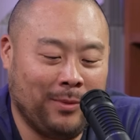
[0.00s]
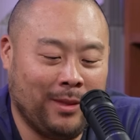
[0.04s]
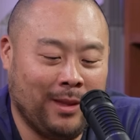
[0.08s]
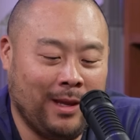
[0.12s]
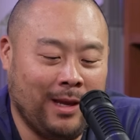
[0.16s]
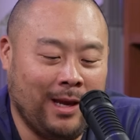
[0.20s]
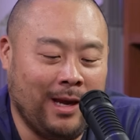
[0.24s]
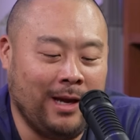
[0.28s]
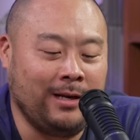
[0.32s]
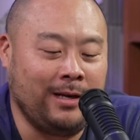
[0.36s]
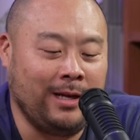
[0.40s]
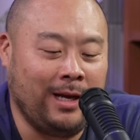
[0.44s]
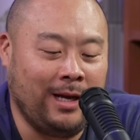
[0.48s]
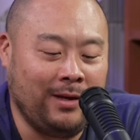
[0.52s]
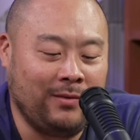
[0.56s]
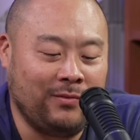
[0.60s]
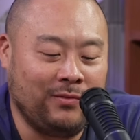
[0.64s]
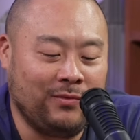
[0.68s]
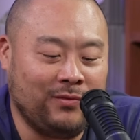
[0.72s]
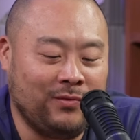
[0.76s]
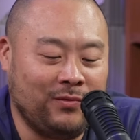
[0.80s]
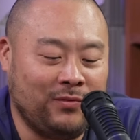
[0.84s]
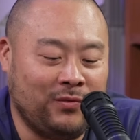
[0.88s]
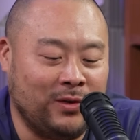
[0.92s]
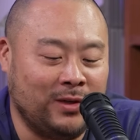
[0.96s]
Hey, Dave.
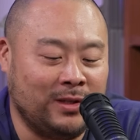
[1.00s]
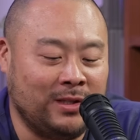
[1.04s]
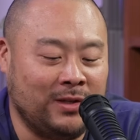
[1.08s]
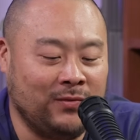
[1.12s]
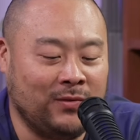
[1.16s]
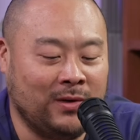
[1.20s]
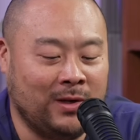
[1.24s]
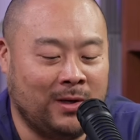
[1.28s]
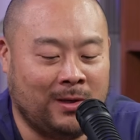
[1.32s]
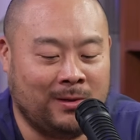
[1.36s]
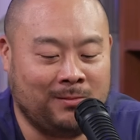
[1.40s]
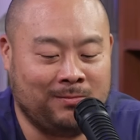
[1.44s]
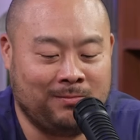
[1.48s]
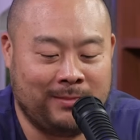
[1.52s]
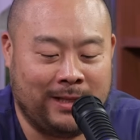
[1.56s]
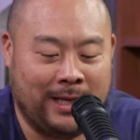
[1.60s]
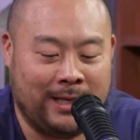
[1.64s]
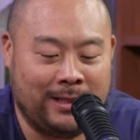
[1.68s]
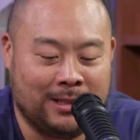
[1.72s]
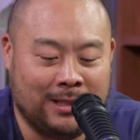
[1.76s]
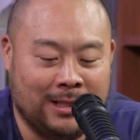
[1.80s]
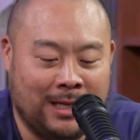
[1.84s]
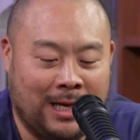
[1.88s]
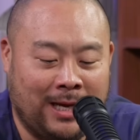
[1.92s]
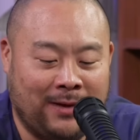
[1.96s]
First of all,
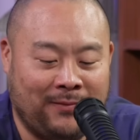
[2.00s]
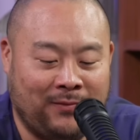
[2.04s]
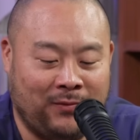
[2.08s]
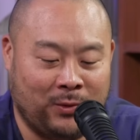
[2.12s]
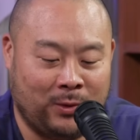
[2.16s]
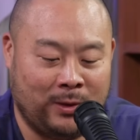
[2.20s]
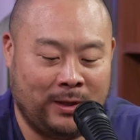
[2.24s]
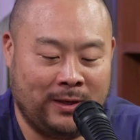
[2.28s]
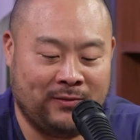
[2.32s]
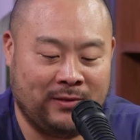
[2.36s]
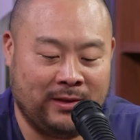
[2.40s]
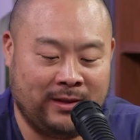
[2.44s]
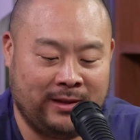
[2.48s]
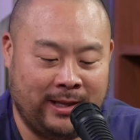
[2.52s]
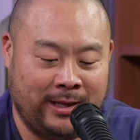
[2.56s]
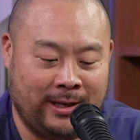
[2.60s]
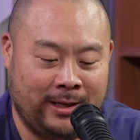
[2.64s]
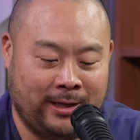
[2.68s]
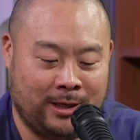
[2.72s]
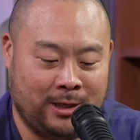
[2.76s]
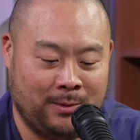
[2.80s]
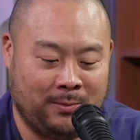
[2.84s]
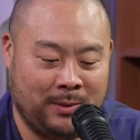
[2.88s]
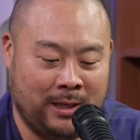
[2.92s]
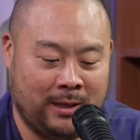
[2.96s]
thanks a lot for even
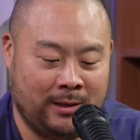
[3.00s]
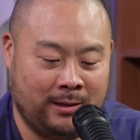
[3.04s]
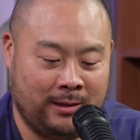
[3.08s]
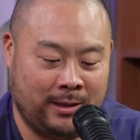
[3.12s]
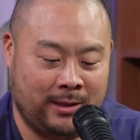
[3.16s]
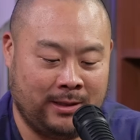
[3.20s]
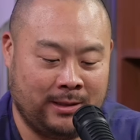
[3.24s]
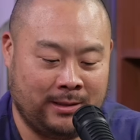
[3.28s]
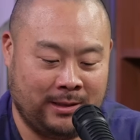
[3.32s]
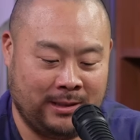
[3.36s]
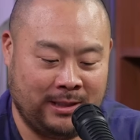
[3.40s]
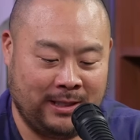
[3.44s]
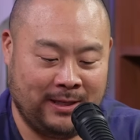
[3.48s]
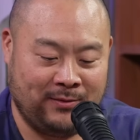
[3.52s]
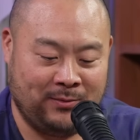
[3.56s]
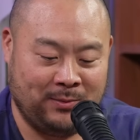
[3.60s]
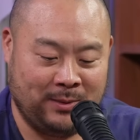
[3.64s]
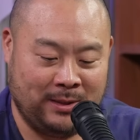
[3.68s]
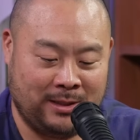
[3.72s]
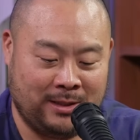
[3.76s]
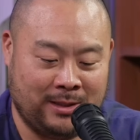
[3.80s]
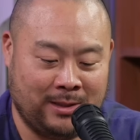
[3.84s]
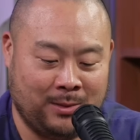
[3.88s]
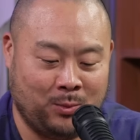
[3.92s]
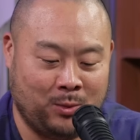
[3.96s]
thinking about this and giving
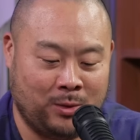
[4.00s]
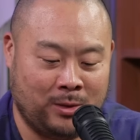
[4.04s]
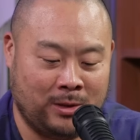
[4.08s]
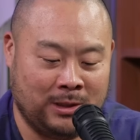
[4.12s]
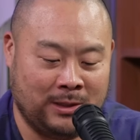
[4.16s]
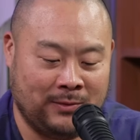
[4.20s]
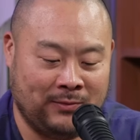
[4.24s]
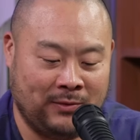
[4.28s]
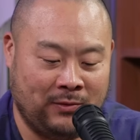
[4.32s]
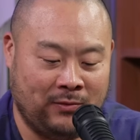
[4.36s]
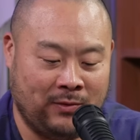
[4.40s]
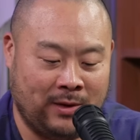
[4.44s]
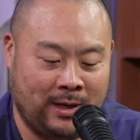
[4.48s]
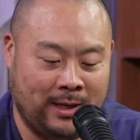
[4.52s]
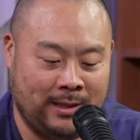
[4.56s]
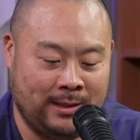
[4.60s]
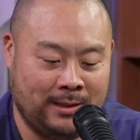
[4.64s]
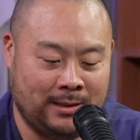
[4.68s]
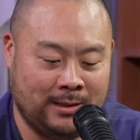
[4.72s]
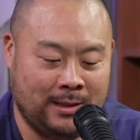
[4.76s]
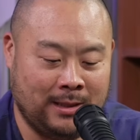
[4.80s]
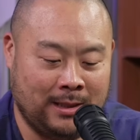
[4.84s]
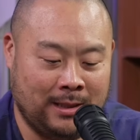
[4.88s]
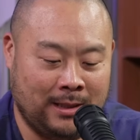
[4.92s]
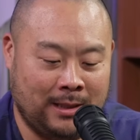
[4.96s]
me some words of
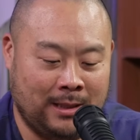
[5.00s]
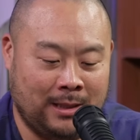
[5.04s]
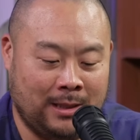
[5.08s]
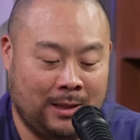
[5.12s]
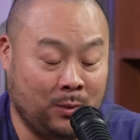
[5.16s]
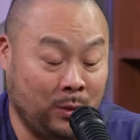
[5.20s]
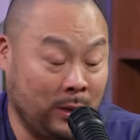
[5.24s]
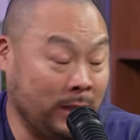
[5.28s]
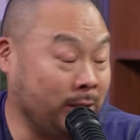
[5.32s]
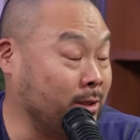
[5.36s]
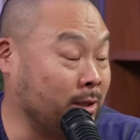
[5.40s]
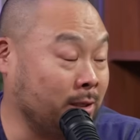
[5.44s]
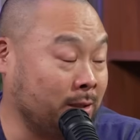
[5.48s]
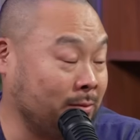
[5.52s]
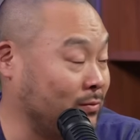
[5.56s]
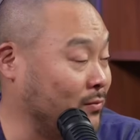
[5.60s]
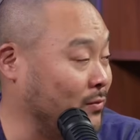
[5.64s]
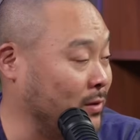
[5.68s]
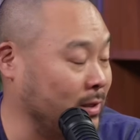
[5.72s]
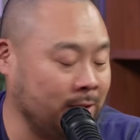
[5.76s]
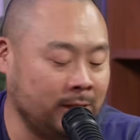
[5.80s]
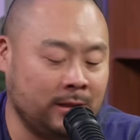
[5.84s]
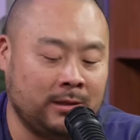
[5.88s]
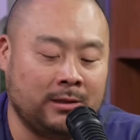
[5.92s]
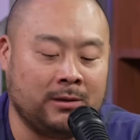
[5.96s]
advice. We just
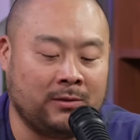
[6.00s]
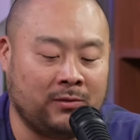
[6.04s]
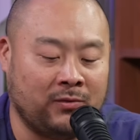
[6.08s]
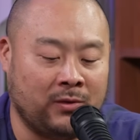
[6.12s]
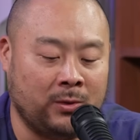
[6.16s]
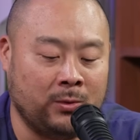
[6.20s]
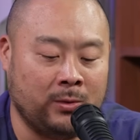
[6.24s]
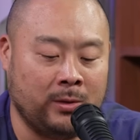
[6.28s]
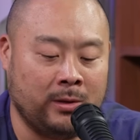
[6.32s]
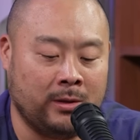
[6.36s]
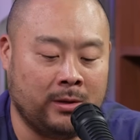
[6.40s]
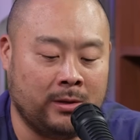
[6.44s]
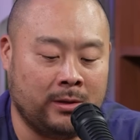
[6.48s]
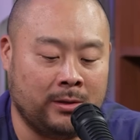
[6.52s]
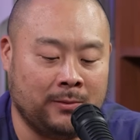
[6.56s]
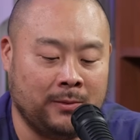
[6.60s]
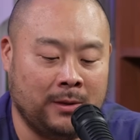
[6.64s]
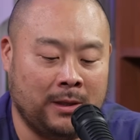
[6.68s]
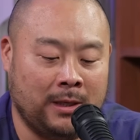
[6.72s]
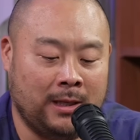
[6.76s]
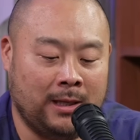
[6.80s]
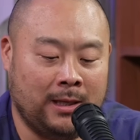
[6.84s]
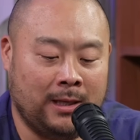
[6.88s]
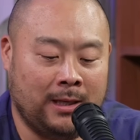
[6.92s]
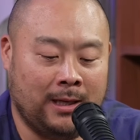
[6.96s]
finished a phone call.
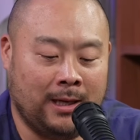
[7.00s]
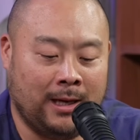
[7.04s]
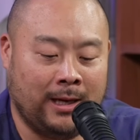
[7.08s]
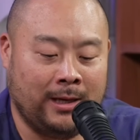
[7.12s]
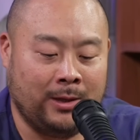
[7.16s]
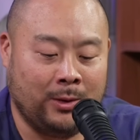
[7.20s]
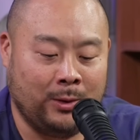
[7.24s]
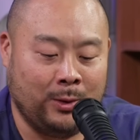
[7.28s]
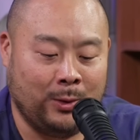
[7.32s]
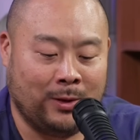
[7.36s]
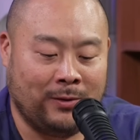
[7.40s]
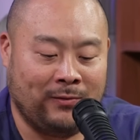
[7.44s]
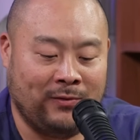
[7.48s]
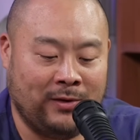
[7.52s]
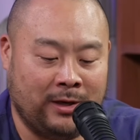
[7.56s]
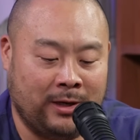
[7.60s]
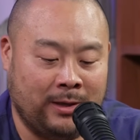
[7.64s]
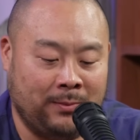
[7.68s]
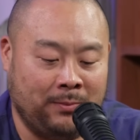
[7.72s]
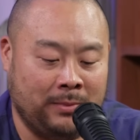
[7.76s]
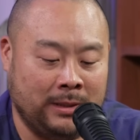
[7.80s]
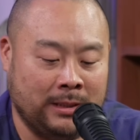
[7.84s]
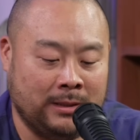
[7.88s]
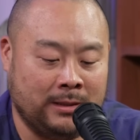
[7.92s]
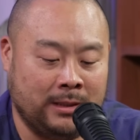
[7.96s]
I know you are very
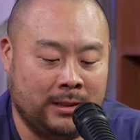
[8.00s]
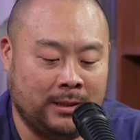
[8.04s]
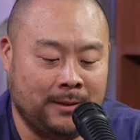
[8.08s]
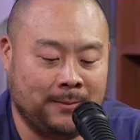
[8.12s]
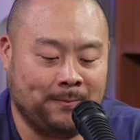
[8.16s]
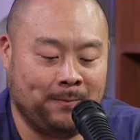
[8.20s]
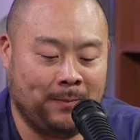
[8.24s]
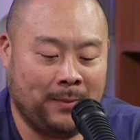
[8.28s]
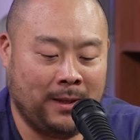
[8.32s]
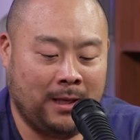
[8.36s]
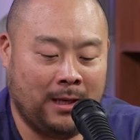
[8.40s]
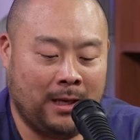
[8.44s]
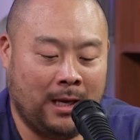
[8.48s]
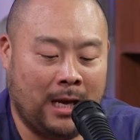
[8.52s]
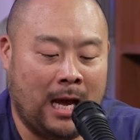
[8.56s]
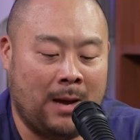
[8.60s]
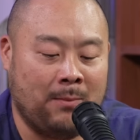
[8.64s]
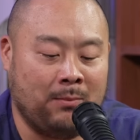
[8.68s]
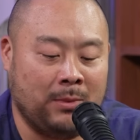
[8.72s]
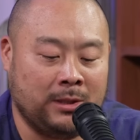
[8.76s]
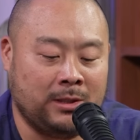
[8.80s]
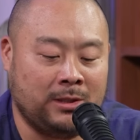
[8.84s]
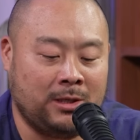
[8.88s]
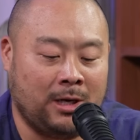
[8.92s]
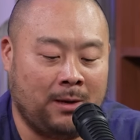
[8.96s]
busy. I
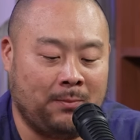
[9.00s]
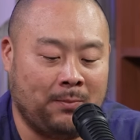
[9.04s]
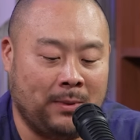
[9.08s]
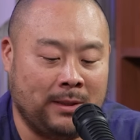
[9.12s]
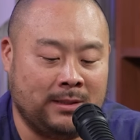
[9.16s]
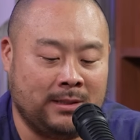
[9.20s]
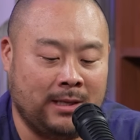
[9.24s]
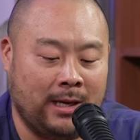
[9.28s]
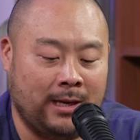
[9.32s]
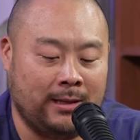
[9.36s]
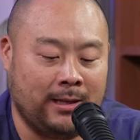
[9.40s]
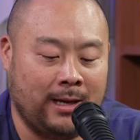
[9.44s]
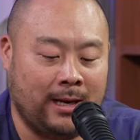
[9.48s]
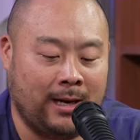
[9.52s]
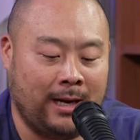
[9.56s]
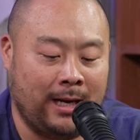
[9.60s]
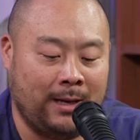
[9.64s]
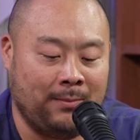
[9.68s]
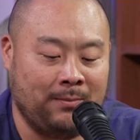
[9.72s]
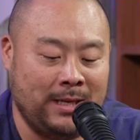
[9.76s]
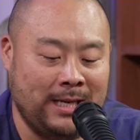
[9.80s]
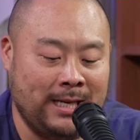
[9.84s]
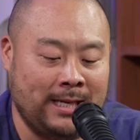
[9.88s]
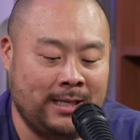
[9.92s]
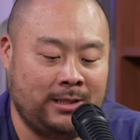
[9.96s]
must start by saying that I
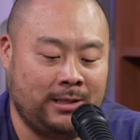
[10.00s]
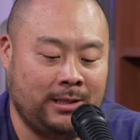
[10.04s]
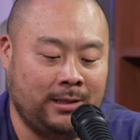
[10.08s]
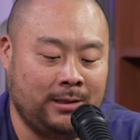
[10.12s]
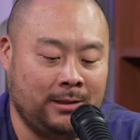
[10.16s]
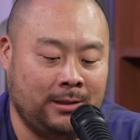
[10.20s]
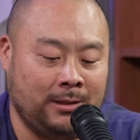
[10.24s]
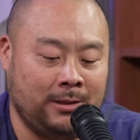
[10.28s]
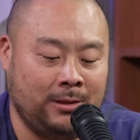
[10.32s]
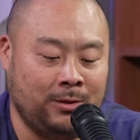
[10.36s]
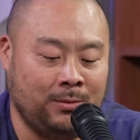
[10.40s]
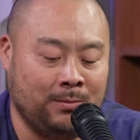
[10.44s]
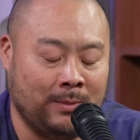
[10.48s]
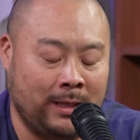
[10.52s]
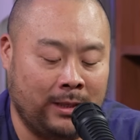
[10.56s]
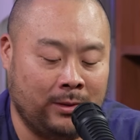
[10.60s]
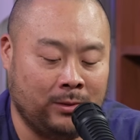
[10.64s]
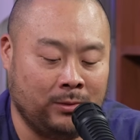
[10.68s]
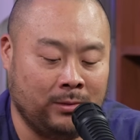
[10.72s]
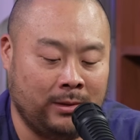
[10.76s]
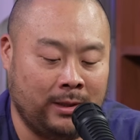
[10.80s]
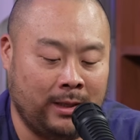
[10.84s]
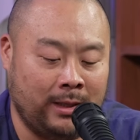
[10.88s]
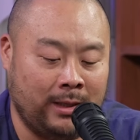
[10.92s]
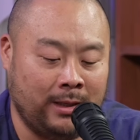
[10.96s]
am itching to do my
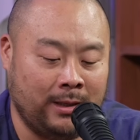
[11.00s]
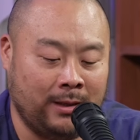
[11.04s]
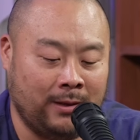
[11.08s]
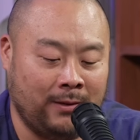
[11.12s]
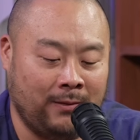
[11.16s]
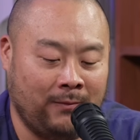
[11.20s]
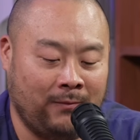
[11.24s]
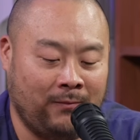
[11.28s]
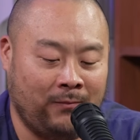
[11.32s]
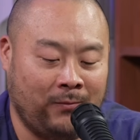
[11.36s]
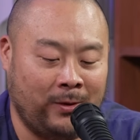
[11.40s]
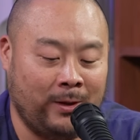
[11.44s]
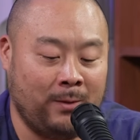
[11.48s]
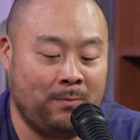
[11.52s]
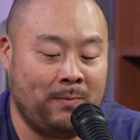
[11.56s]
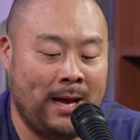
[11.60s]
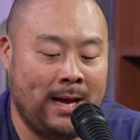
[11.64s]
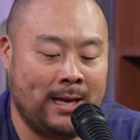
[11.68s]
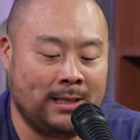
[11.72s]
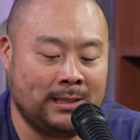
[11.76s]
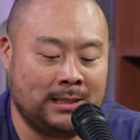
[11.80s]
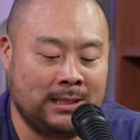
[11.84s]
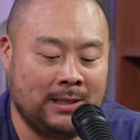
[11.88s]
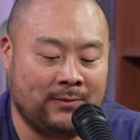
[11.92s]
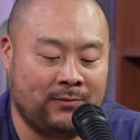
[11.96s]
own thing. For the
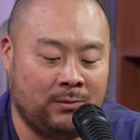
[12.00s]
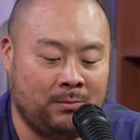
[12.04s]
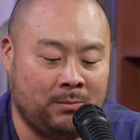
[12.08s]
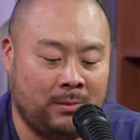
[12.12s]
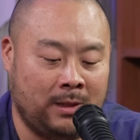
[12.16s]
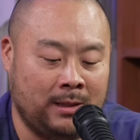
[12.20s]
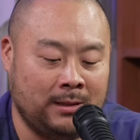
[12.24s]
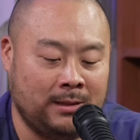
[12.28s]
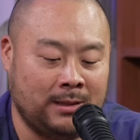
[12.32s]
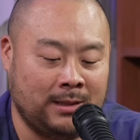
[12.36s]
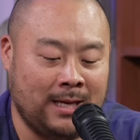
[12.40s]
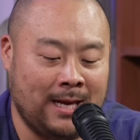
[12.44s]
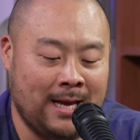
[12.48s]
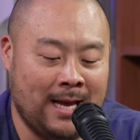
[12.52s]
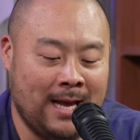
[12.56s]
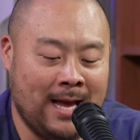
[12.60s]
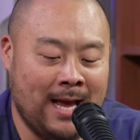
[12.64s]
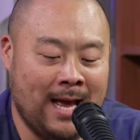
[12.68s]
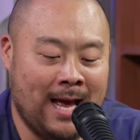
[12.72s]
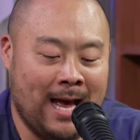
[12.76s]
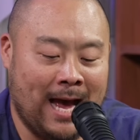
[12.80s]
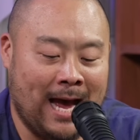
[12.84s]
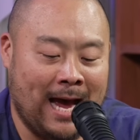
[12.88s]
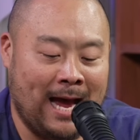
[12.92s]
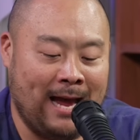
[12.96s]
past several months,
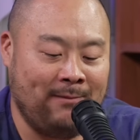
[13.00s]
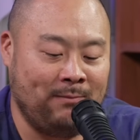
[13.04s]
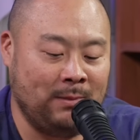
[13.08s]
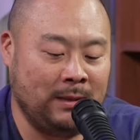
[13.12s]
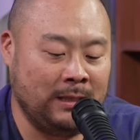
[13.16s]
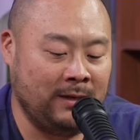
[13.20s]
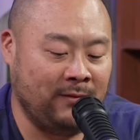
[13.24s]
I've been